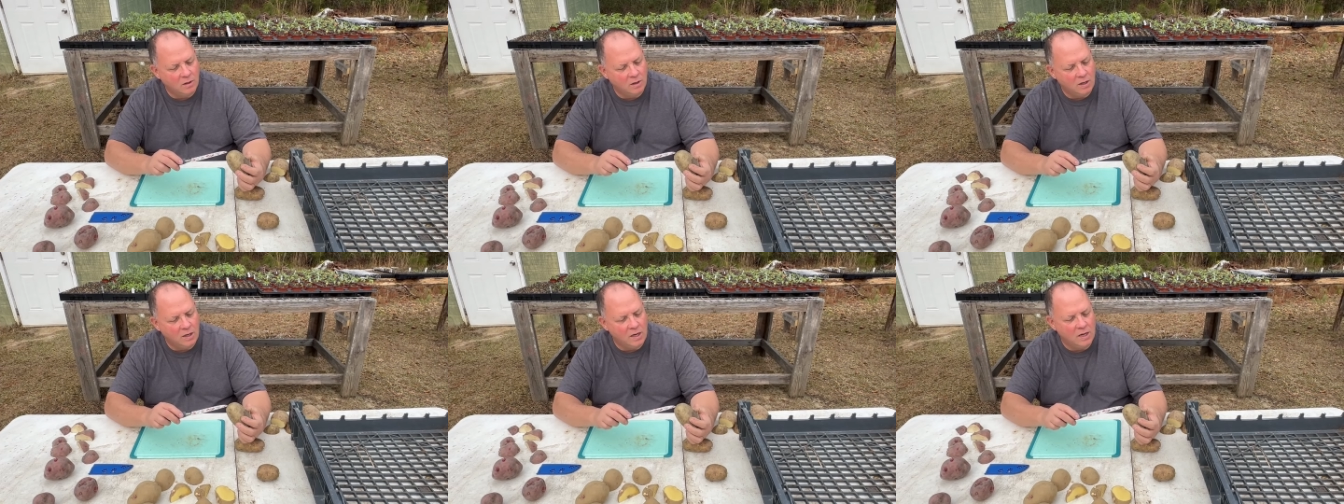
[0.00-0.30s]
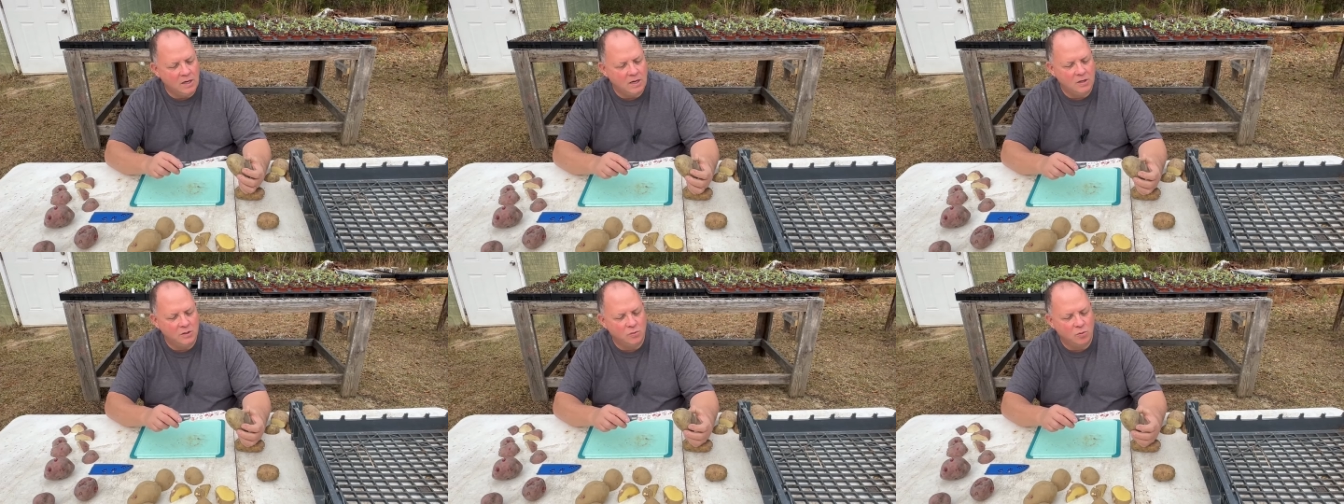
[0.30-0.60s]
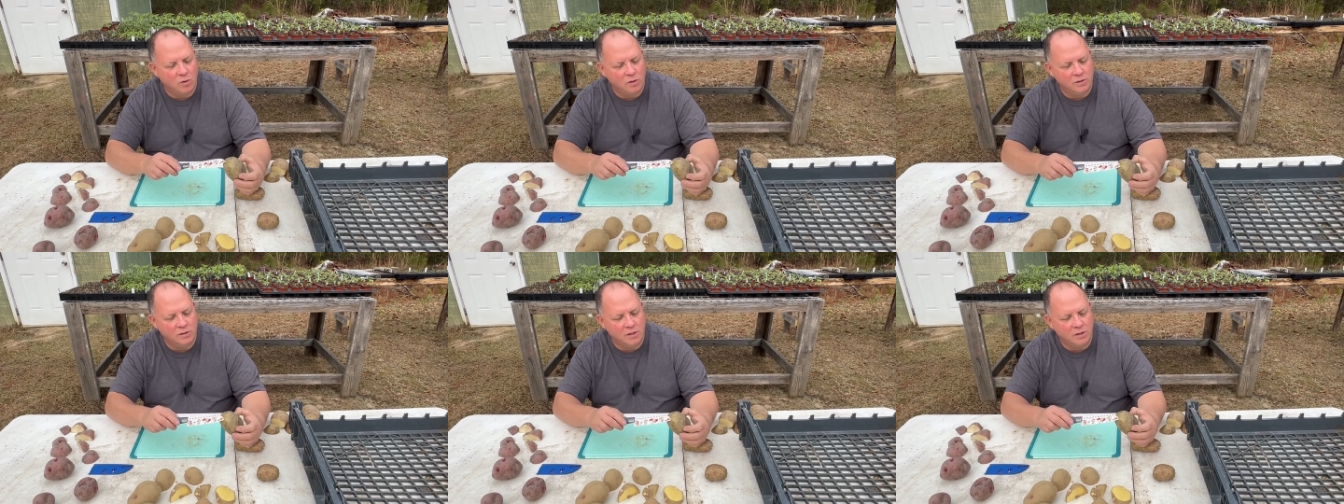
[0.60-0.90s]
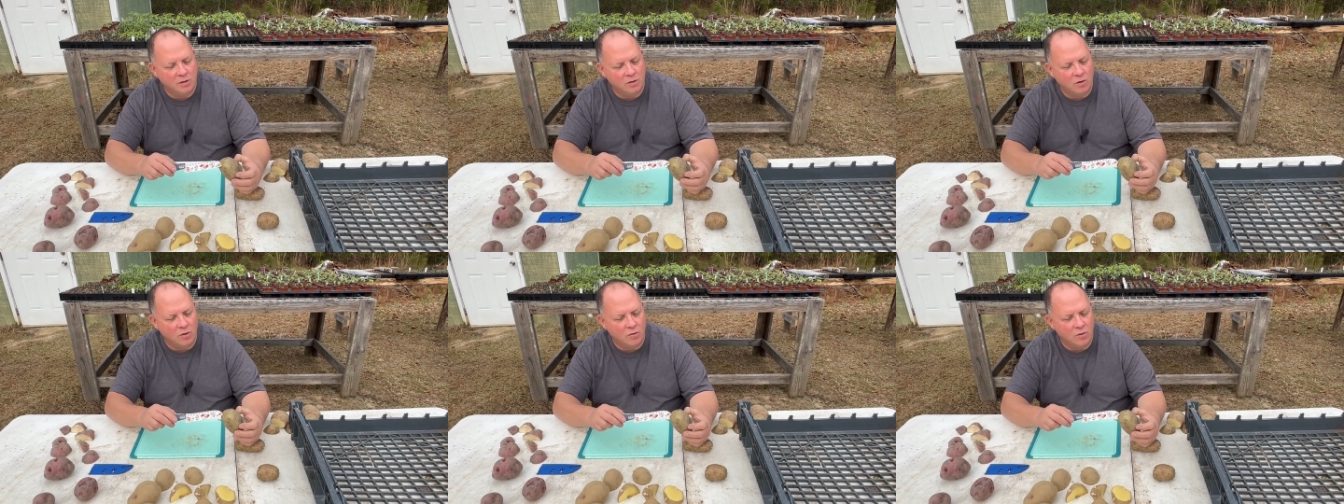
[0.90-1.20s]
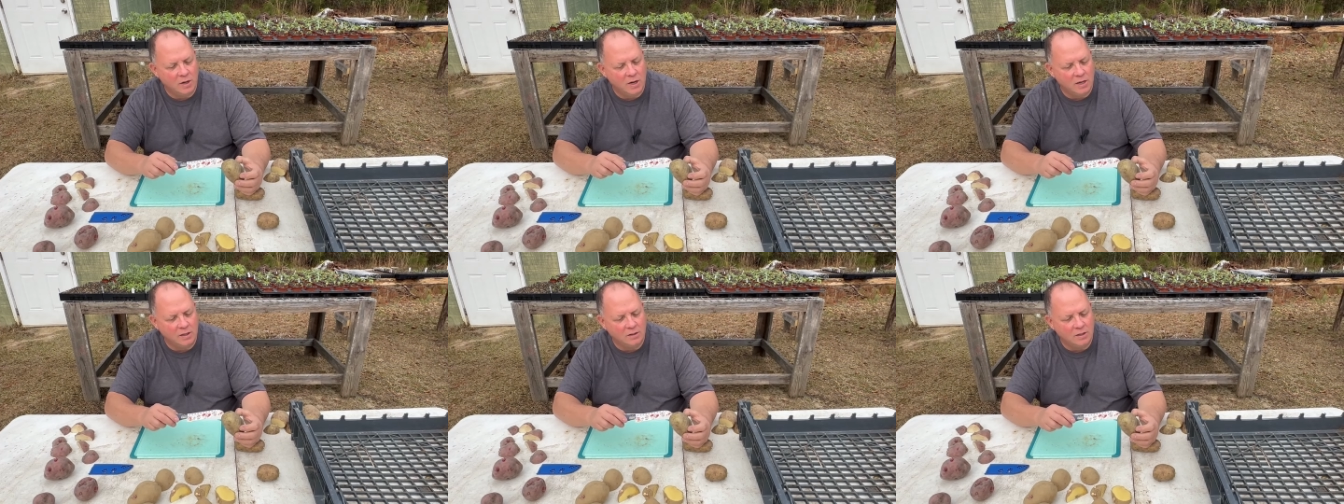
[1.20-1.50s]
and then these ones that are
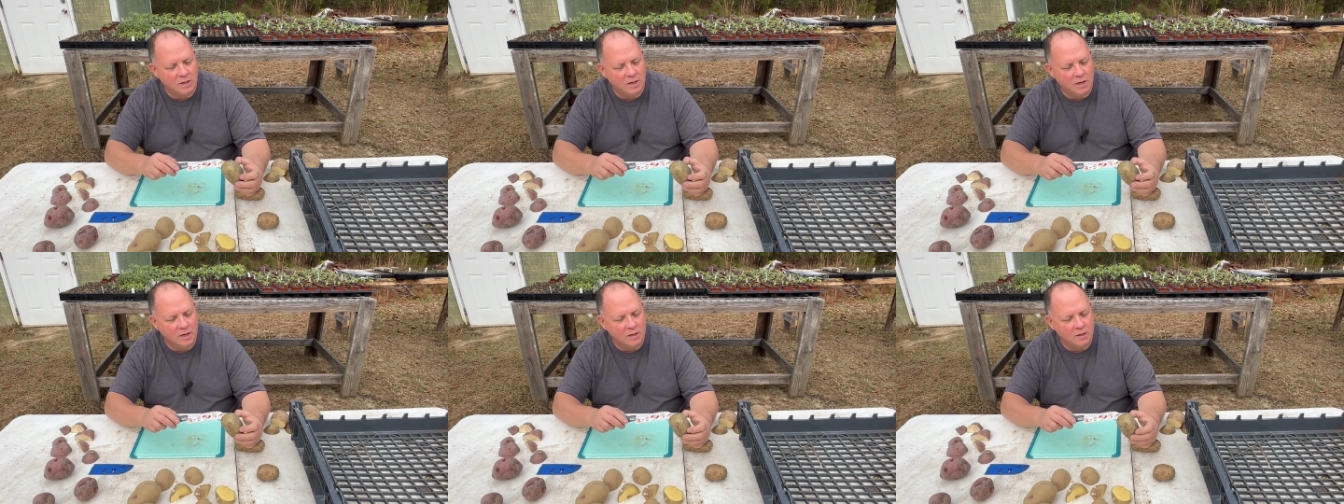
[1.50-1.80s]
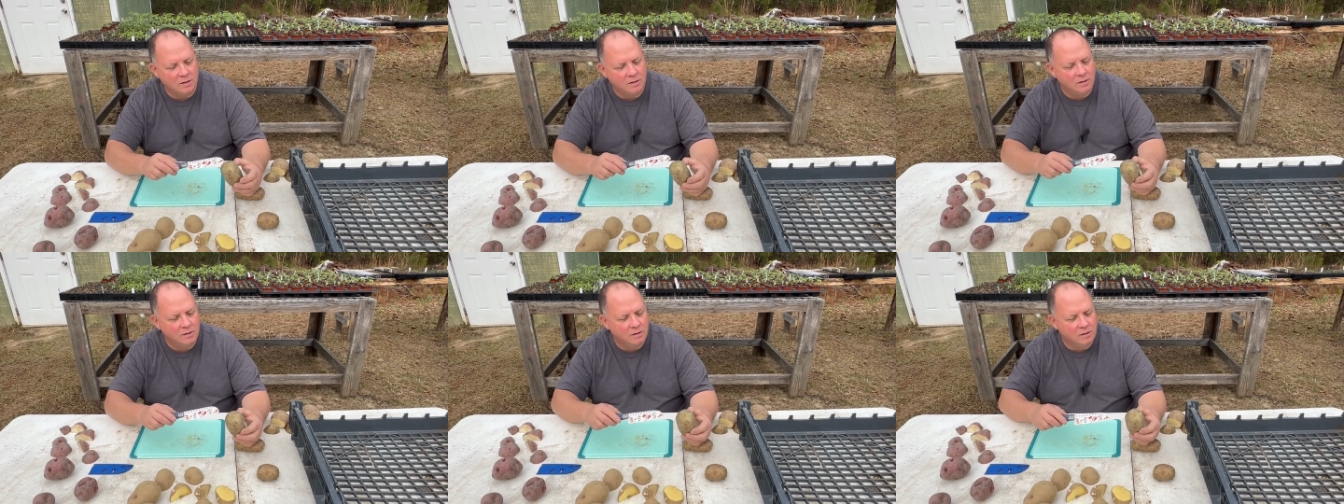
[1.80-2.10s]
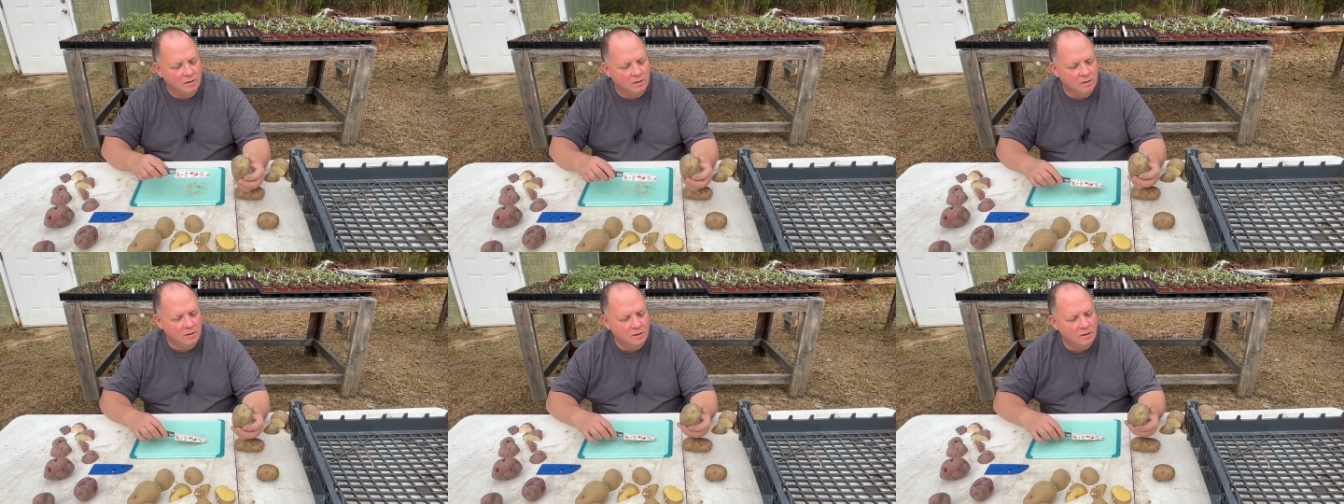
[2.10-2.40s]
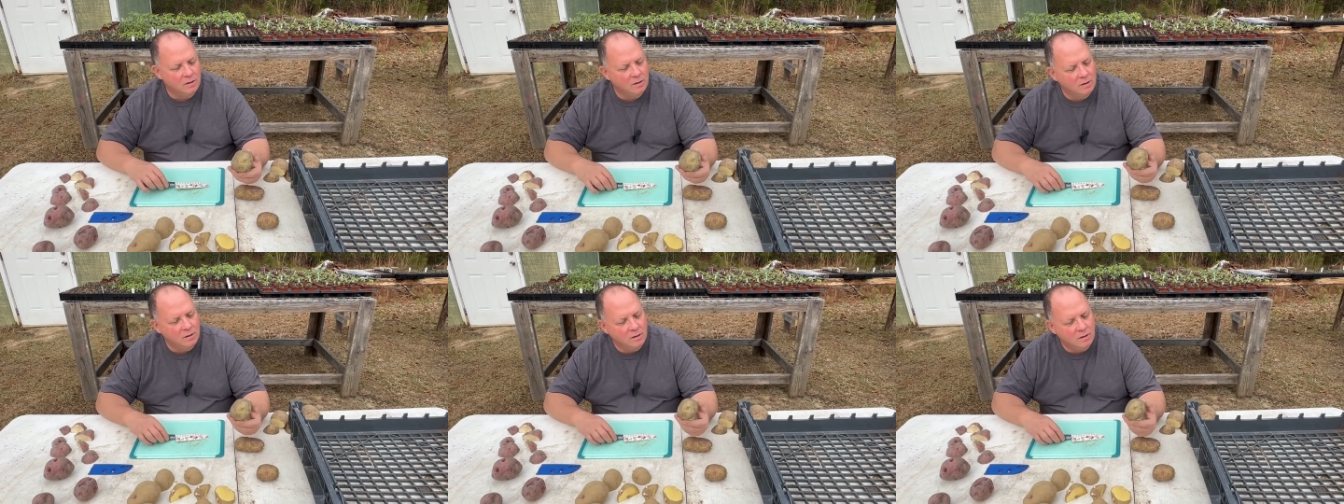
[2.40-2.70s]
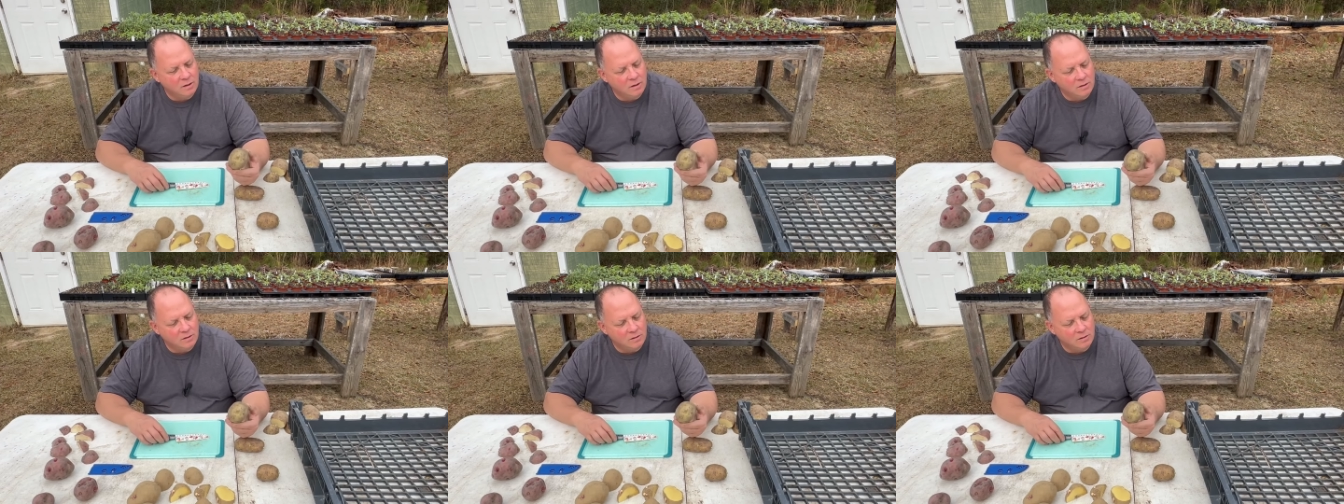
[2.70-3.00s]
growing at the end.
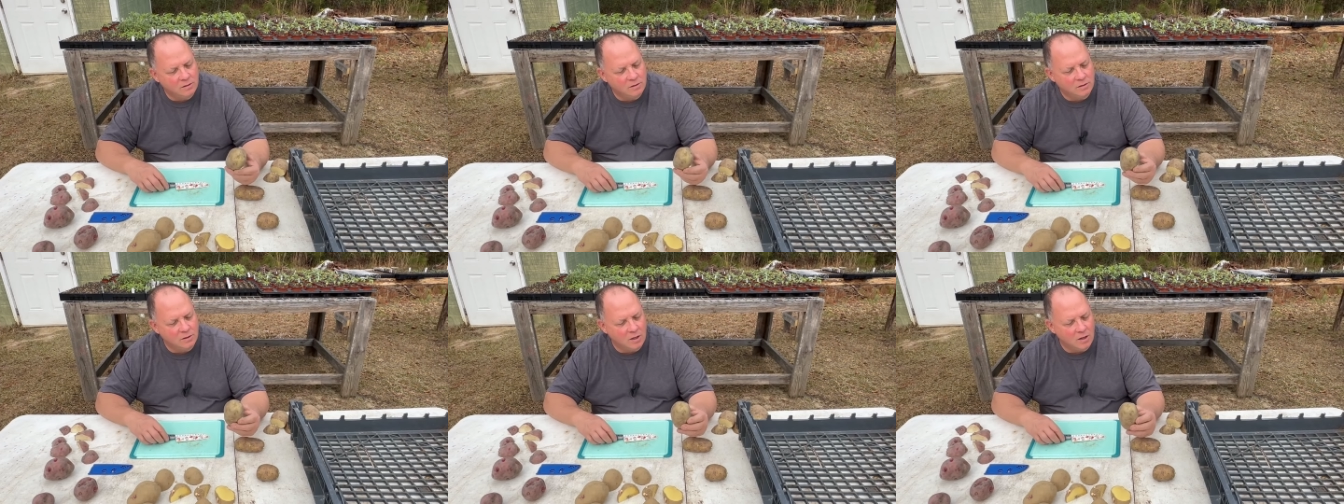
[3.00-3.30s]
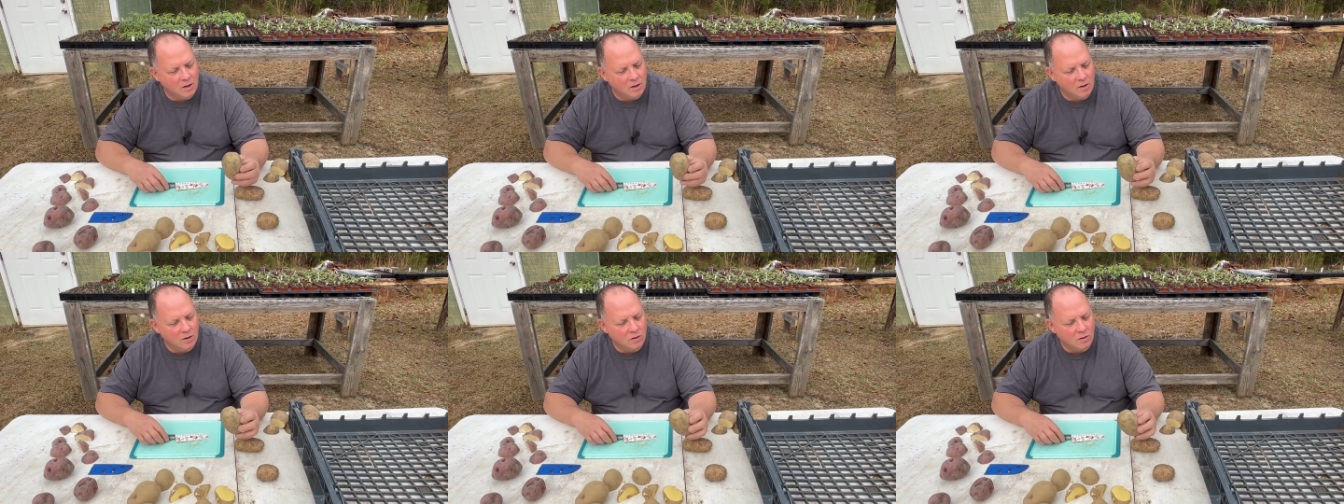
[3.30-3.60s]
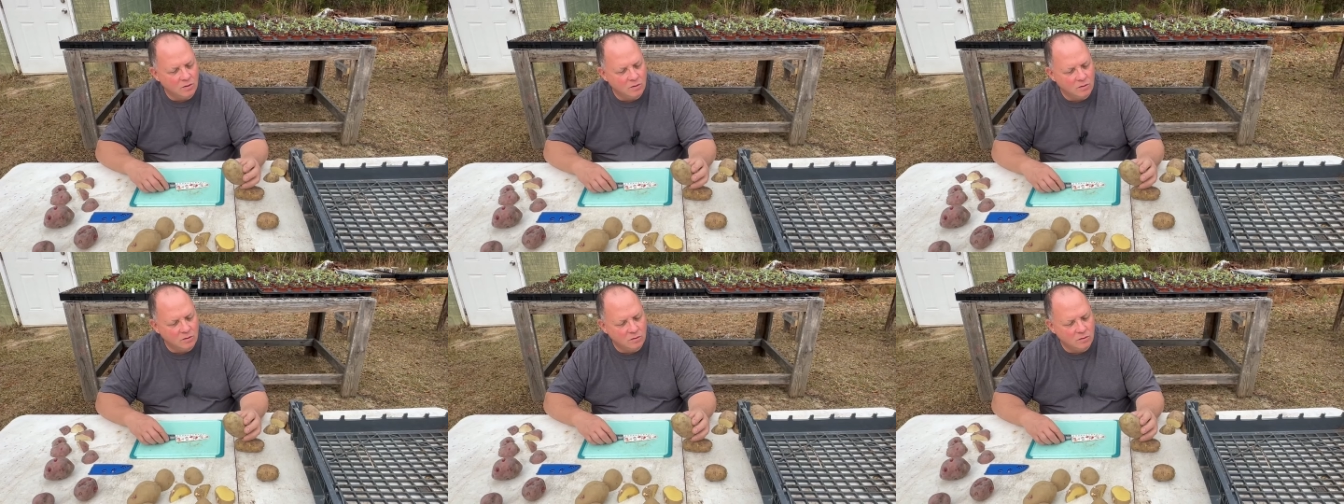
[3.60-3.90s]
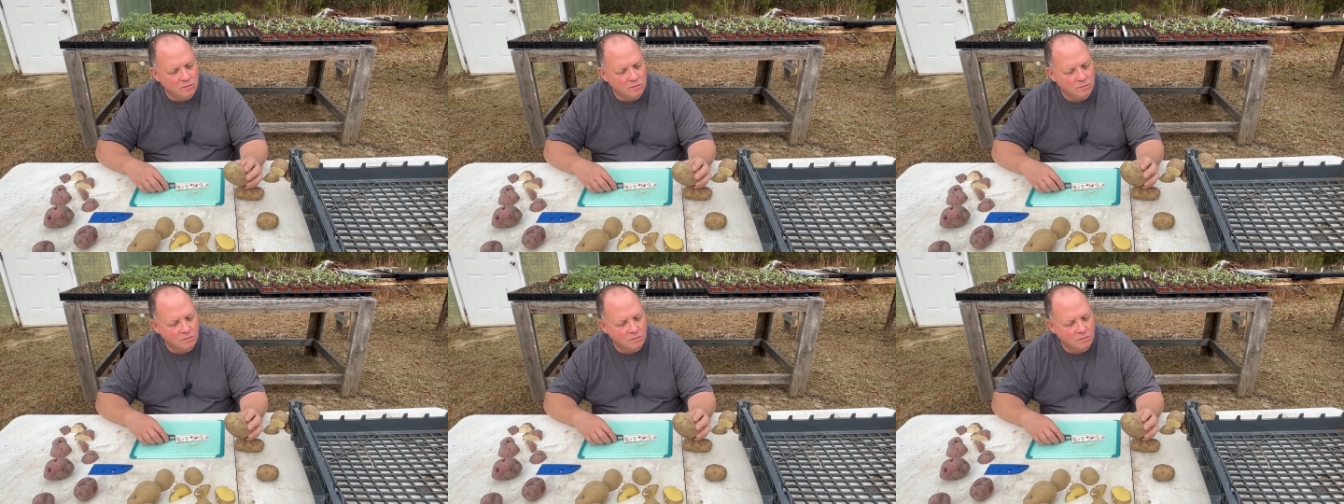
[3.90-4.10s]
So